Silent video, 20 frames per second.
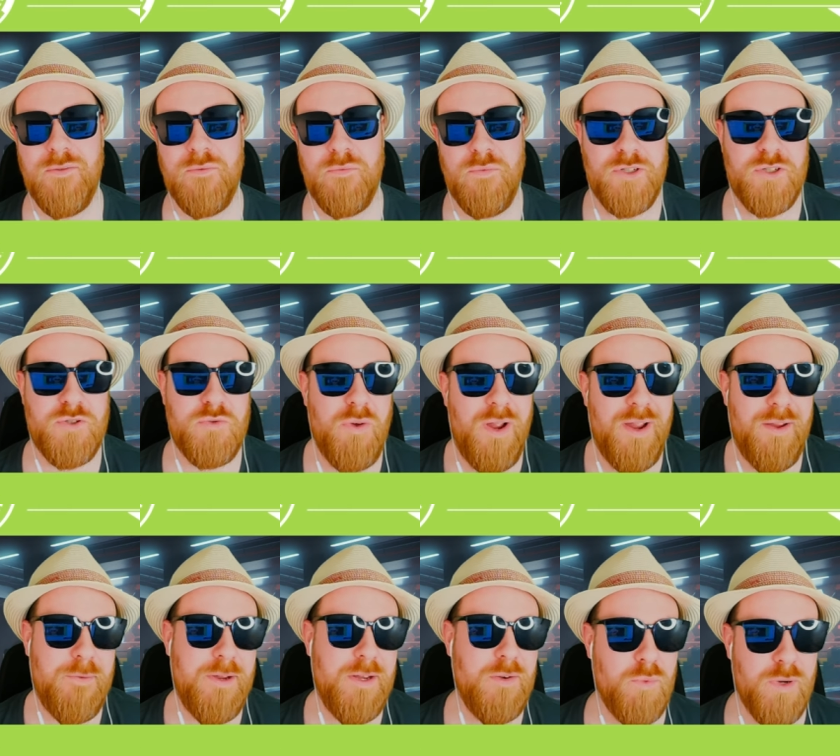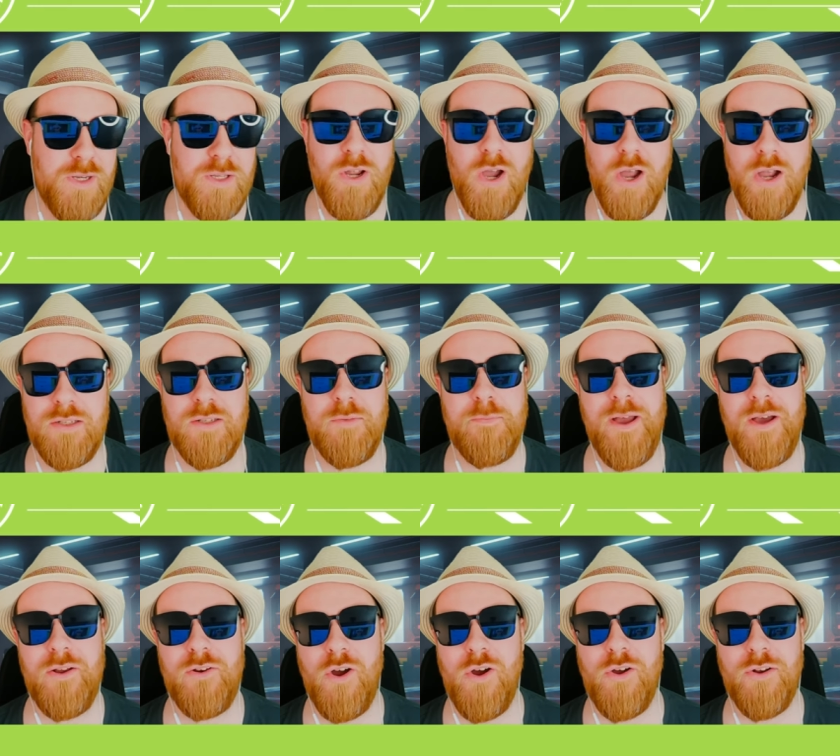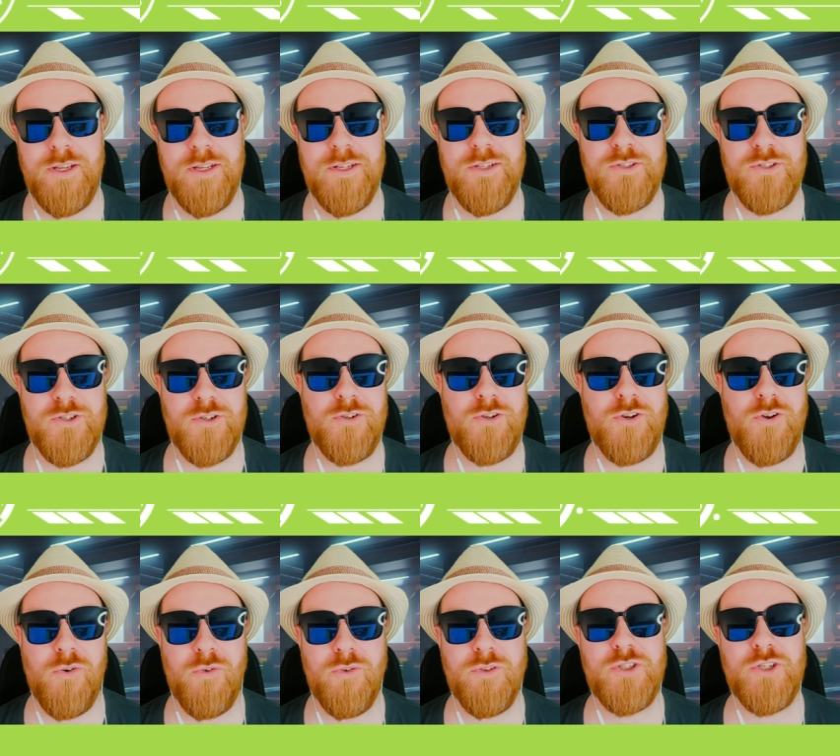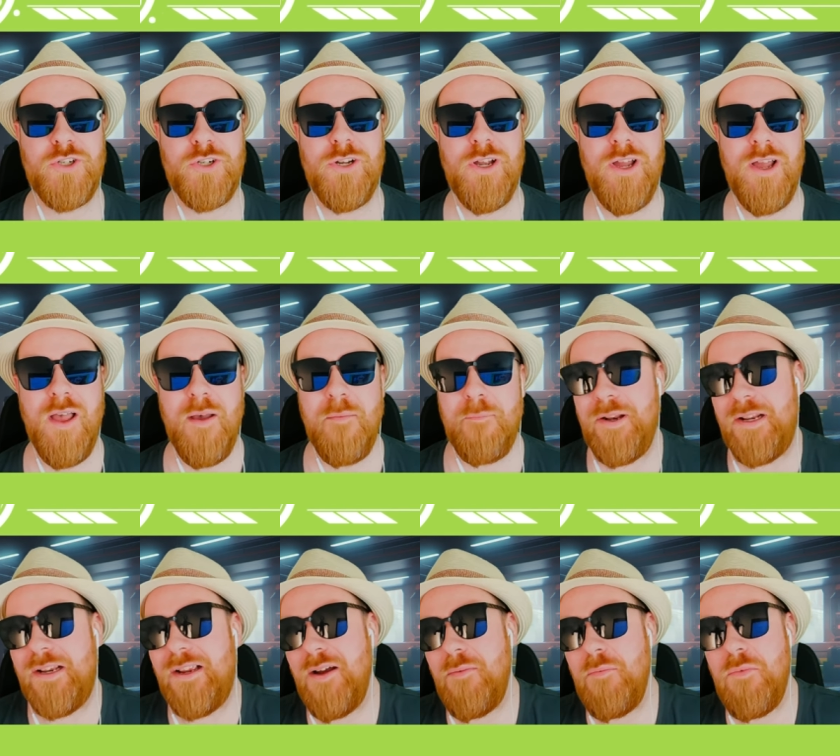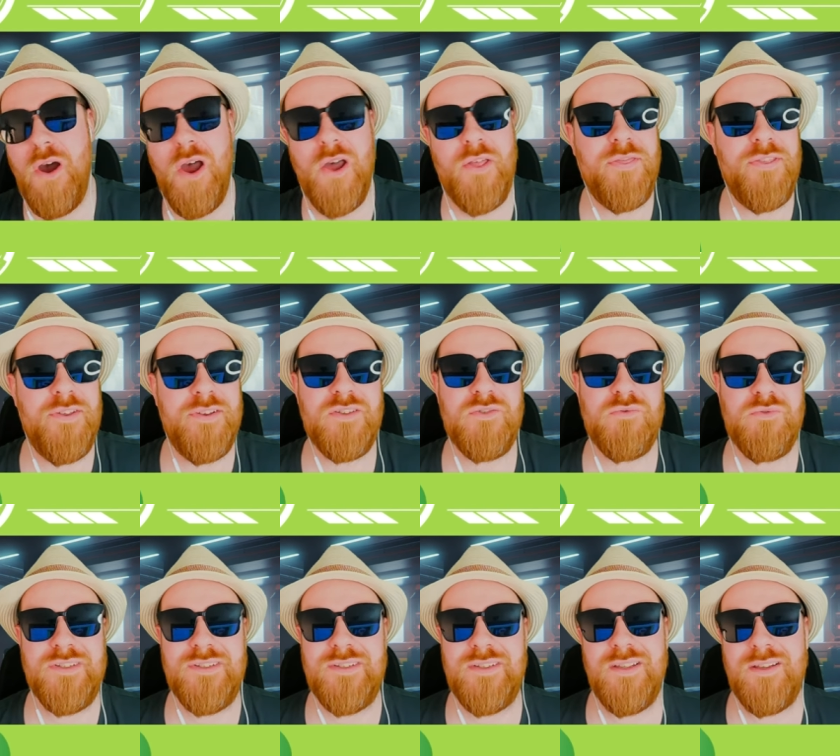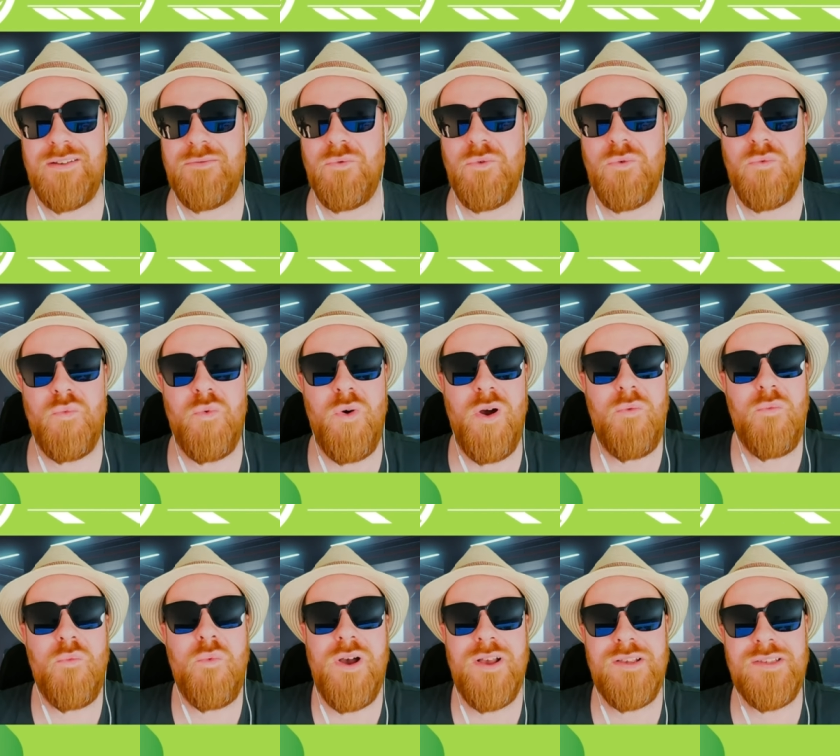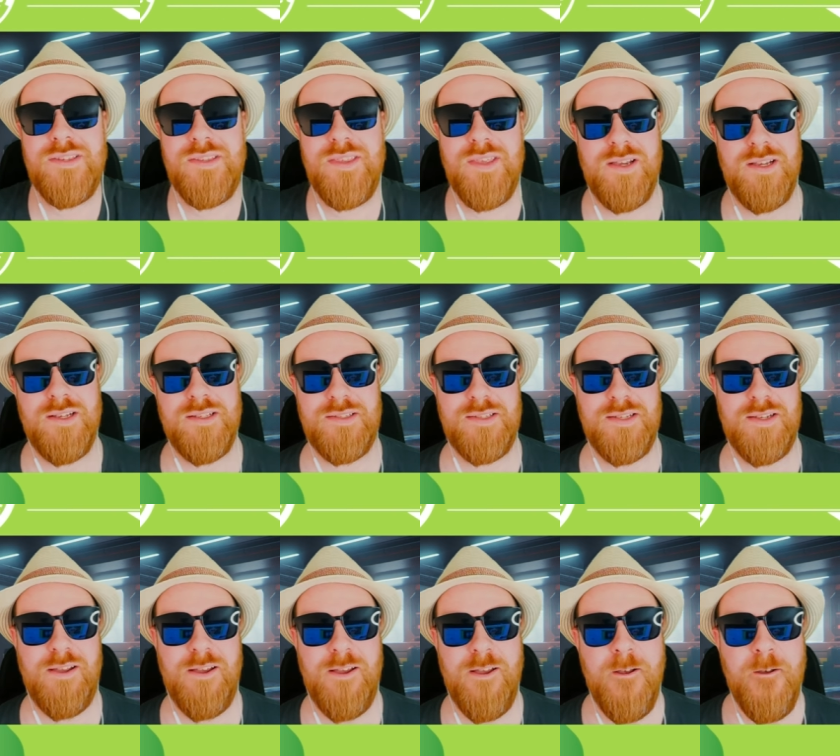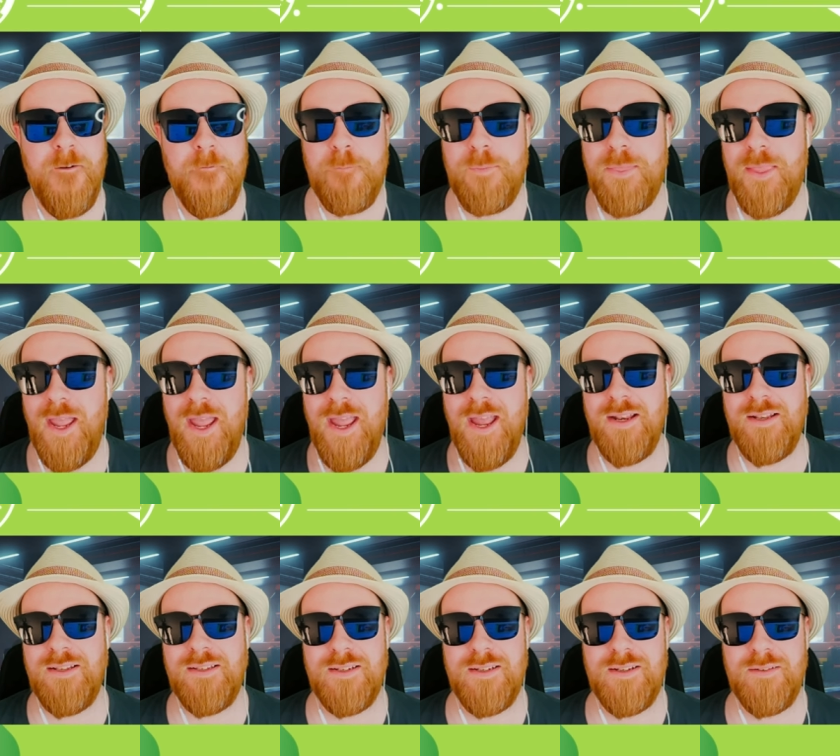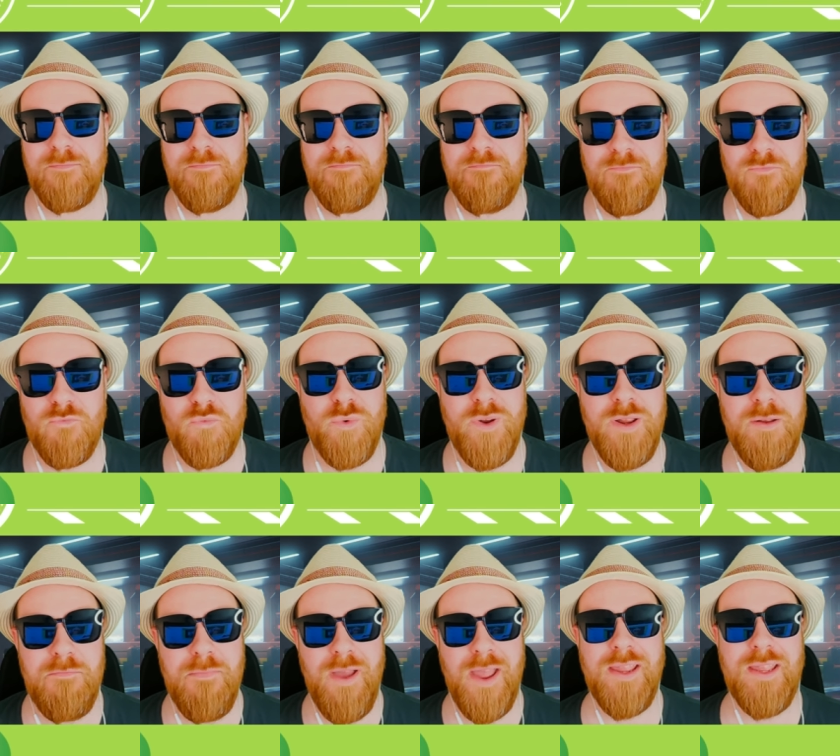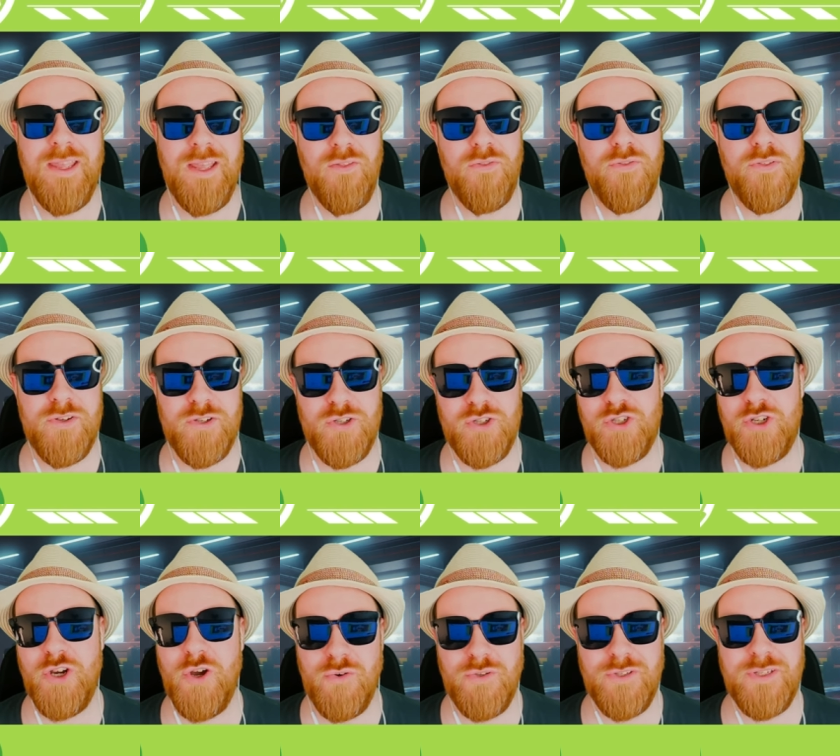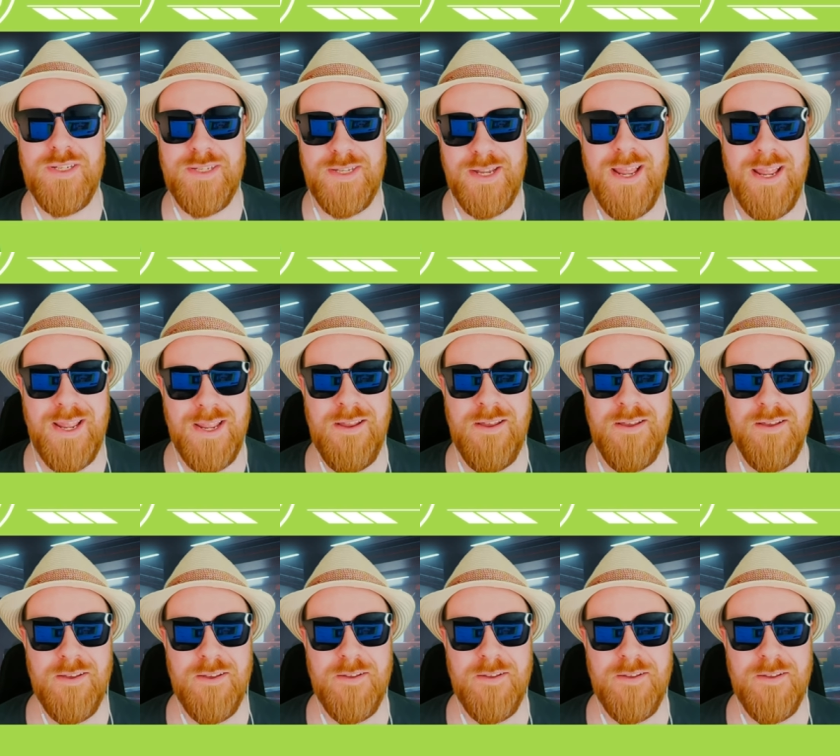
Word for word: which I mean, we talked about on Insert Culture, but come on, this was what was this? And remaking this show today,